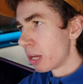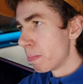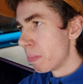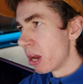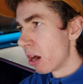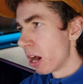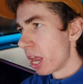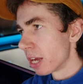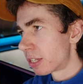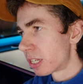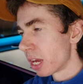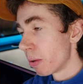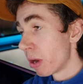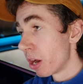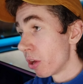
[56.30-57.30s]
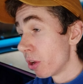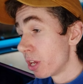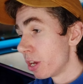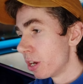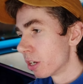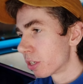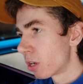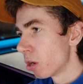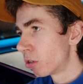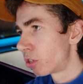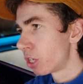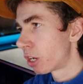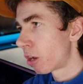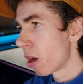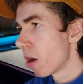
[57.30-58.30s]
in the mirror and I say, Where do the years go,
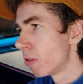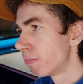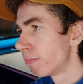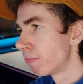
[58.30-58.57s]
Chico?